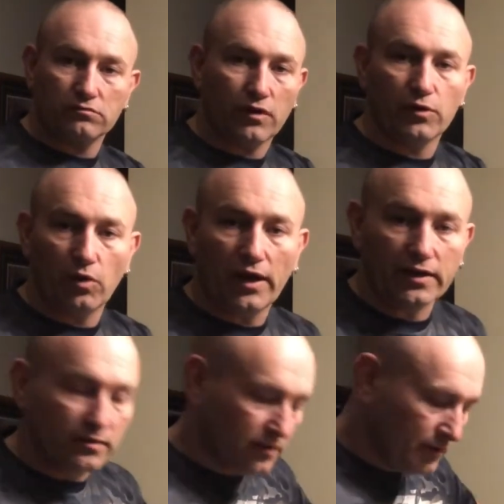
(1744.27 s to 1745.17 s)
right away.
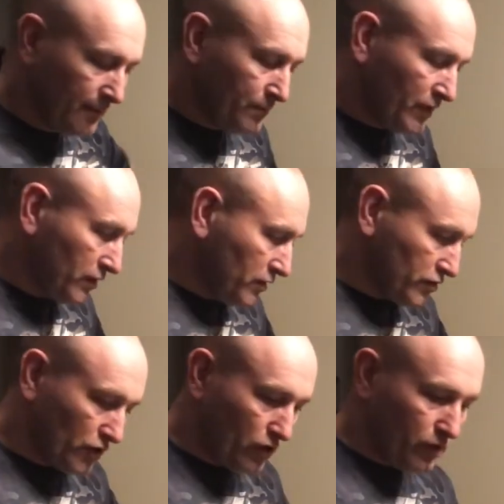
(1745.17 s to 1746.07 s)

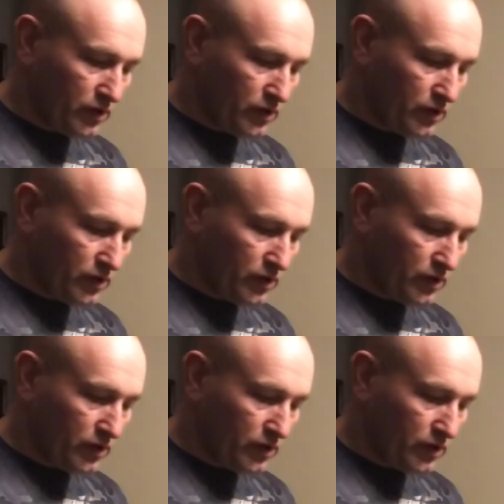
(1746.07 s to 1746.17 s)
So